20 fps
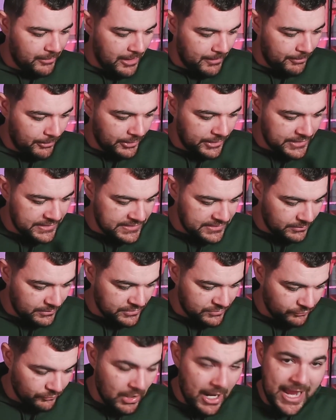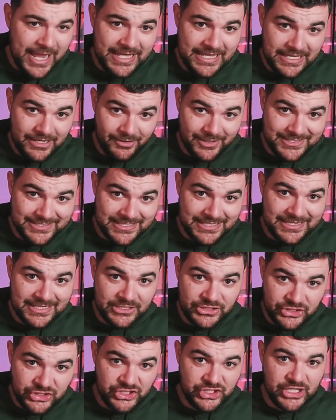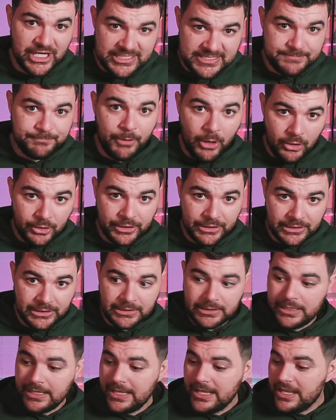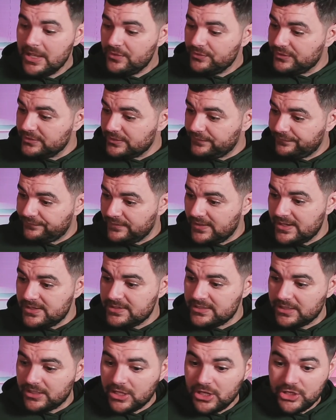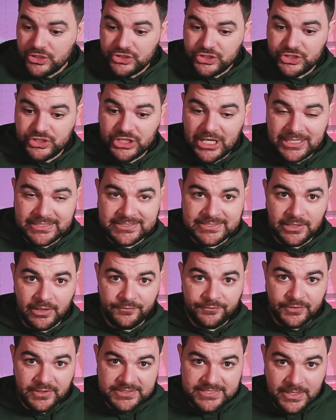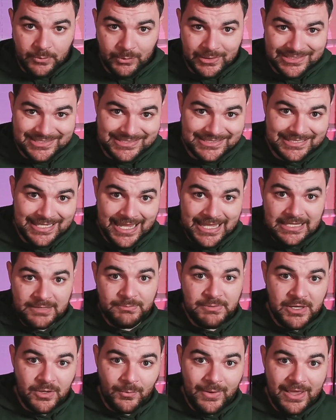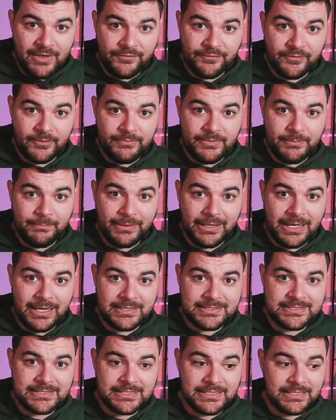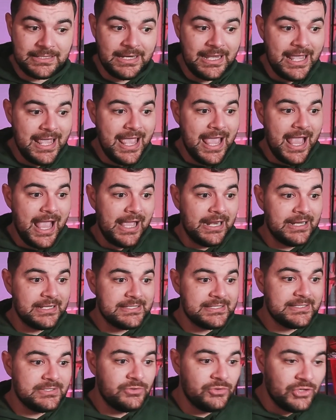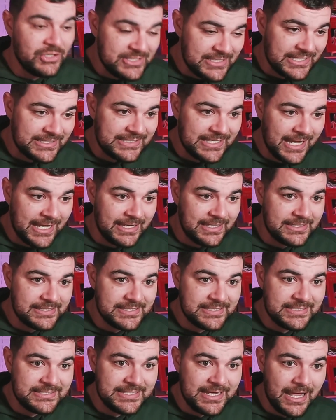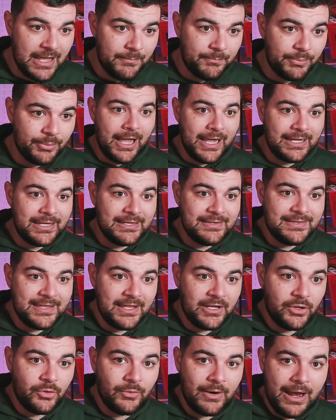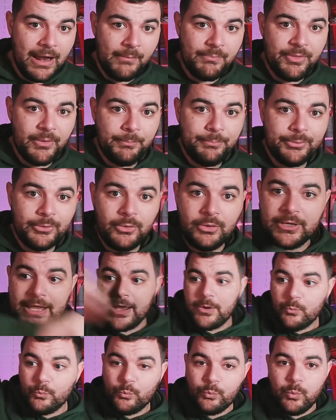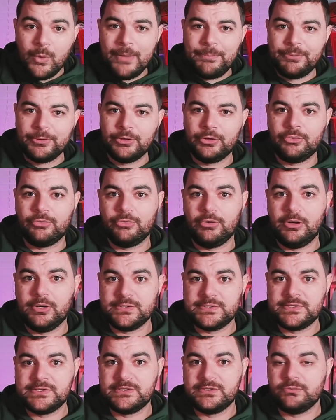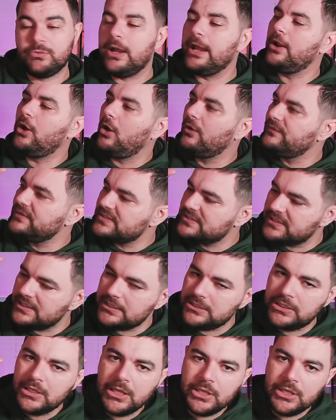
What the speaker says: my body so it's right here, it's in this chest pocket. The defender shuts off because they want to take me away from the basket, and as soon as I take a step, I can then grab the ball and whip it across, right? Obviously,